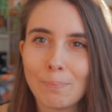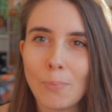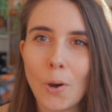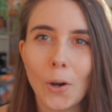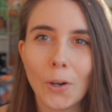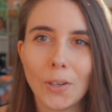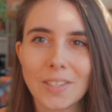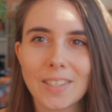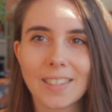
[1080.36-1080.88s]

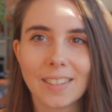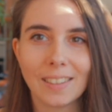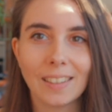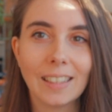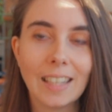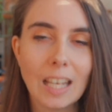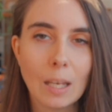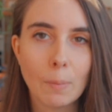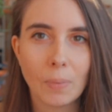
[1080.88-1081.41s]
person
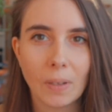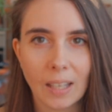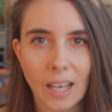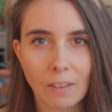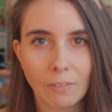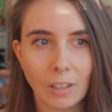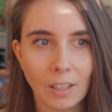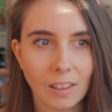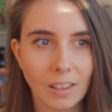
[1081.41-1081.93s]
keeping
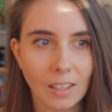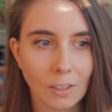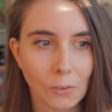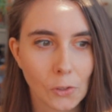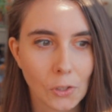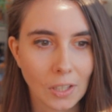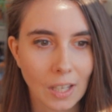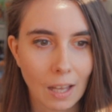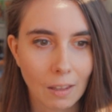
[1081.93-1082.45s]
everything
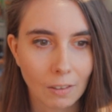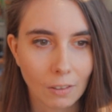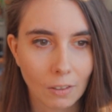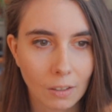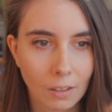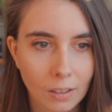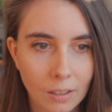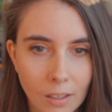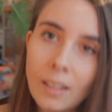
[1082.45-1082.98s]

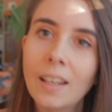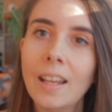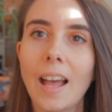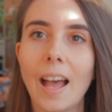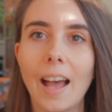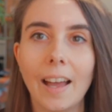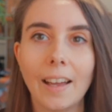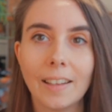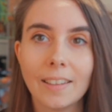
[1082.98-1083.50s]
together.
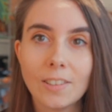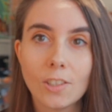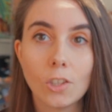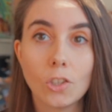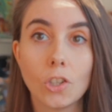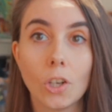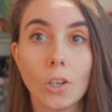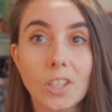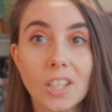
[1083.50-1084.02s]

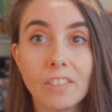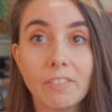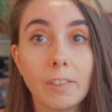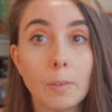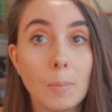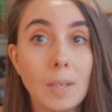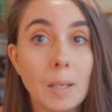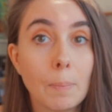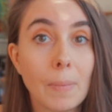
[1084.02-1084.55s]
And Joseph
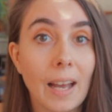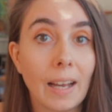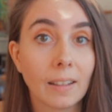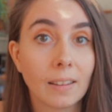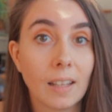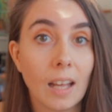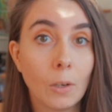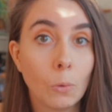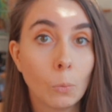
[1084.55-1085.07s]
and me
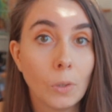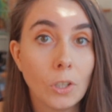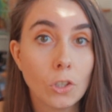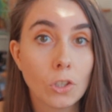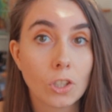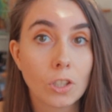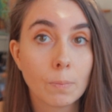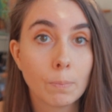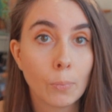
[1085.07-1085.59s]
back then, we
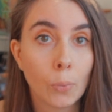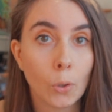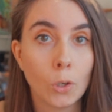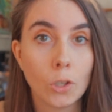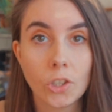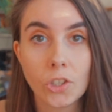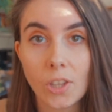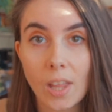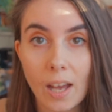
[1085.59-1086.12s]
just
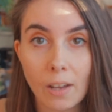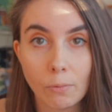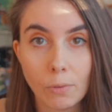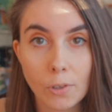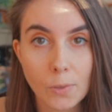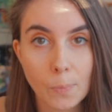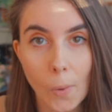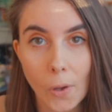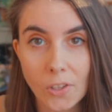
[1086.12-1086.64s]
pushed that
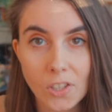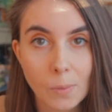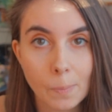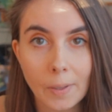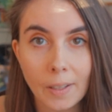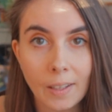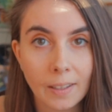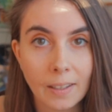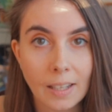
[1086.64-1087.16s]

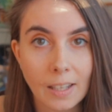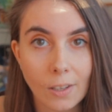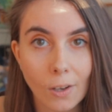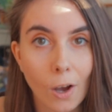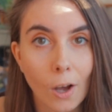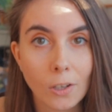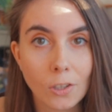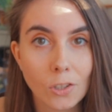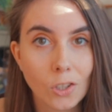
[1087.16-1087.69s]
responsibility
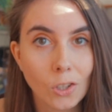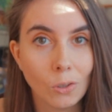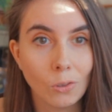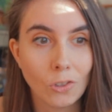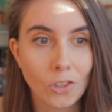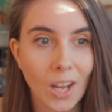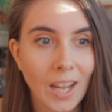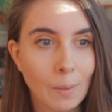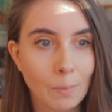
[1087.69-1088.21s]
onto
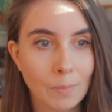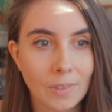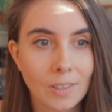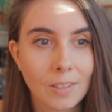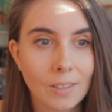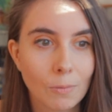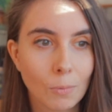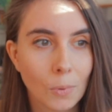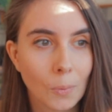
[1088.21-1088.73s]

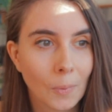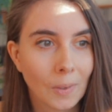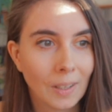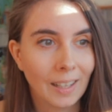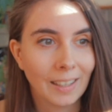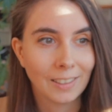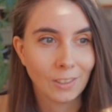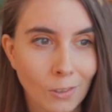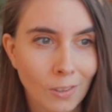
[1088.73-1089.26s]
James. We were
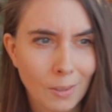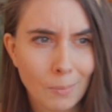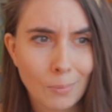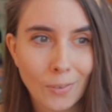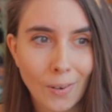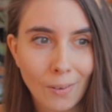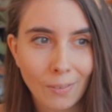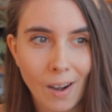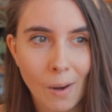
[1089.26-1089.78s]
like, you're the
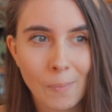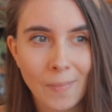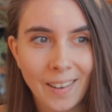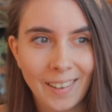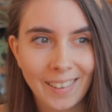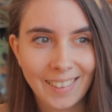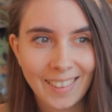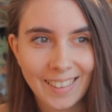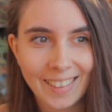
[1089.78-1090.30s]

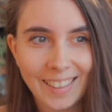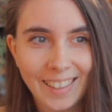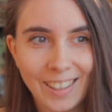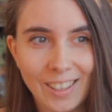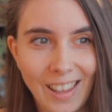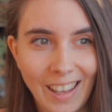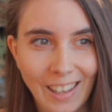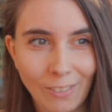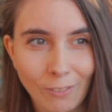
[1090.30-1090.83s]
programmer,
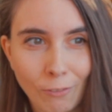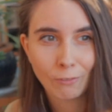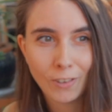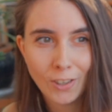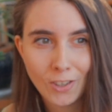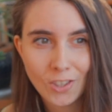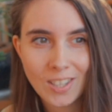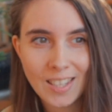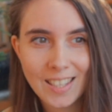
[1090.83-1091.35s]
here, like,
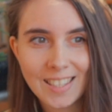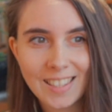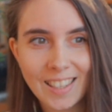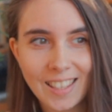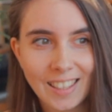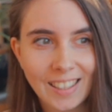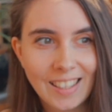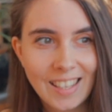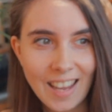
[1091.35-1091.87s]
finish this
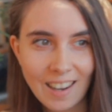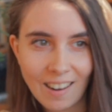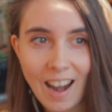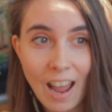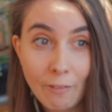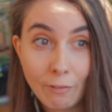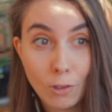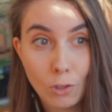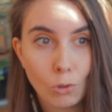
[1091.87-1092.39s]
thing, here,
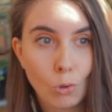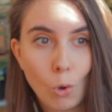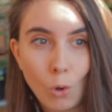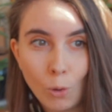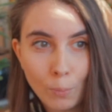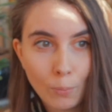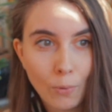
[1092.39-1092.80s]
have this whole